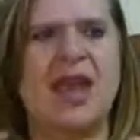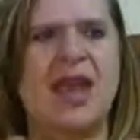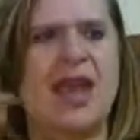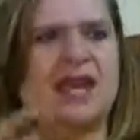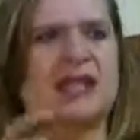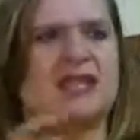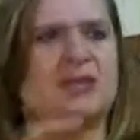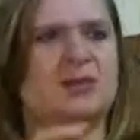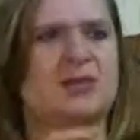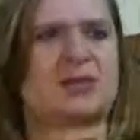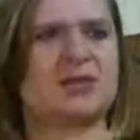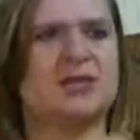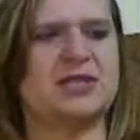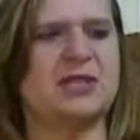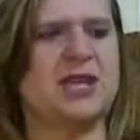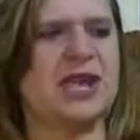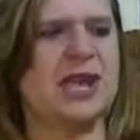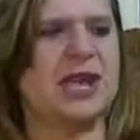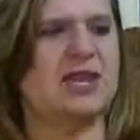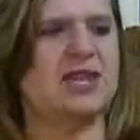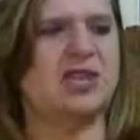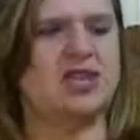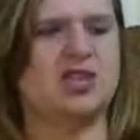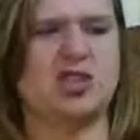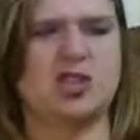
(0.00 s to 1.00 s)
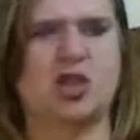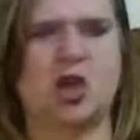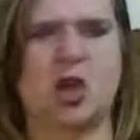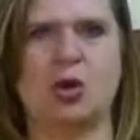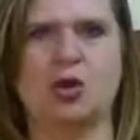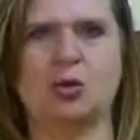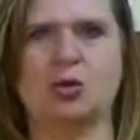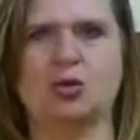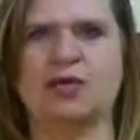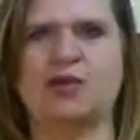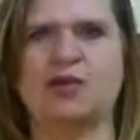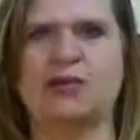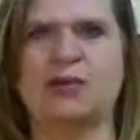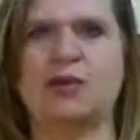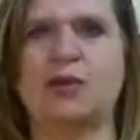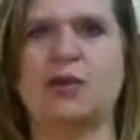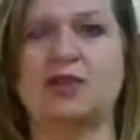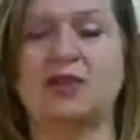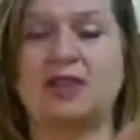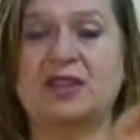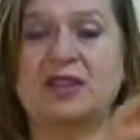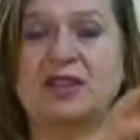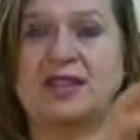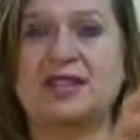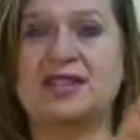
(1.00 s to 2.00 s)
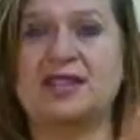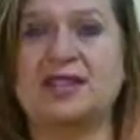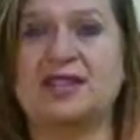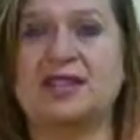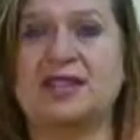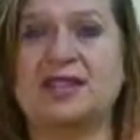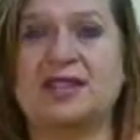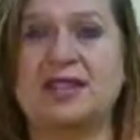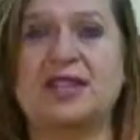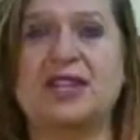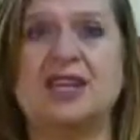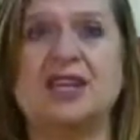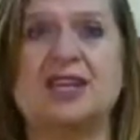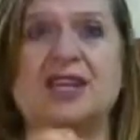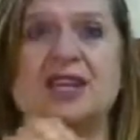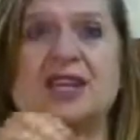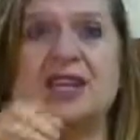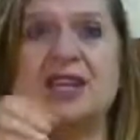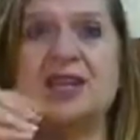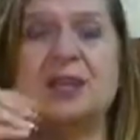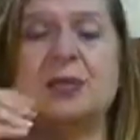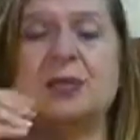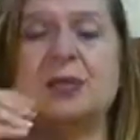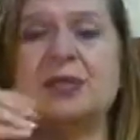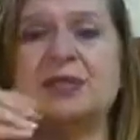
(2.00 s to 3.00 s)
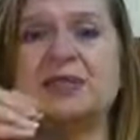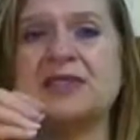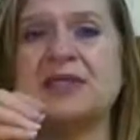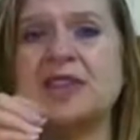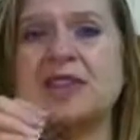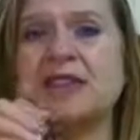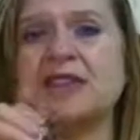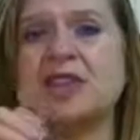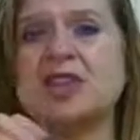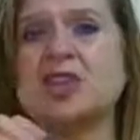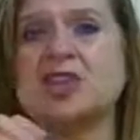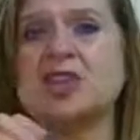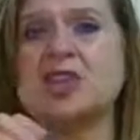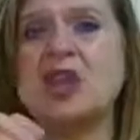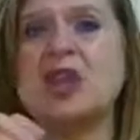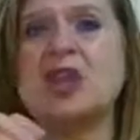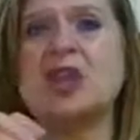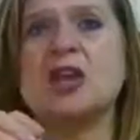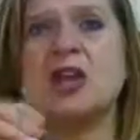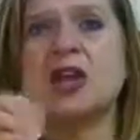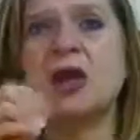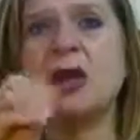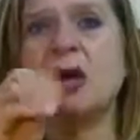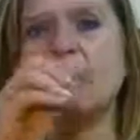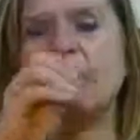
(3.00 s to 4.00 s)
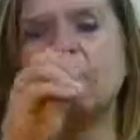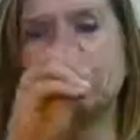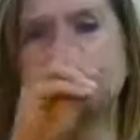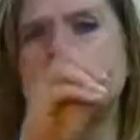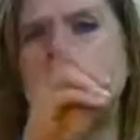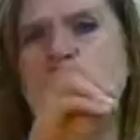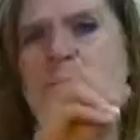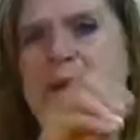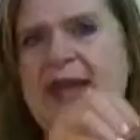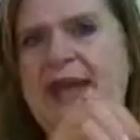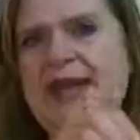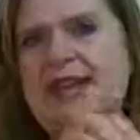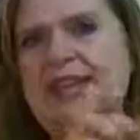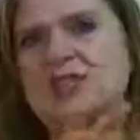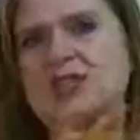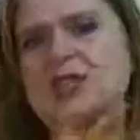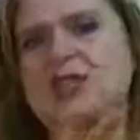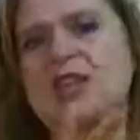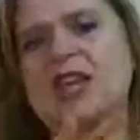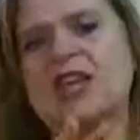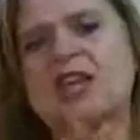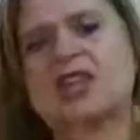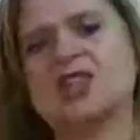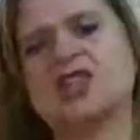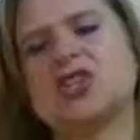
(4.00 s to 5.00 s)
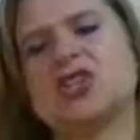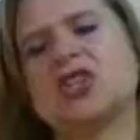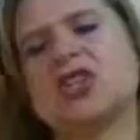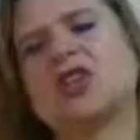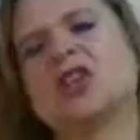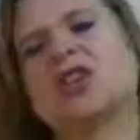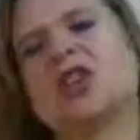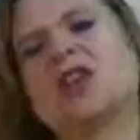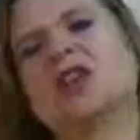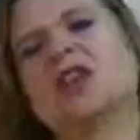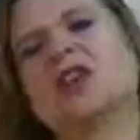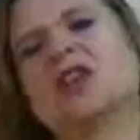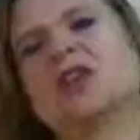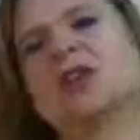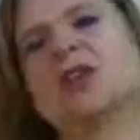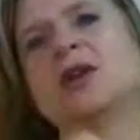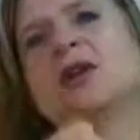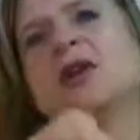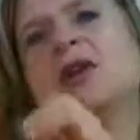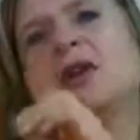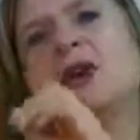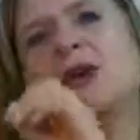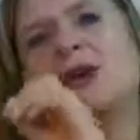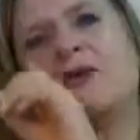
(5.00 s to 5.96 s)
X percent goes for the necessity, another percentage goes for my education, another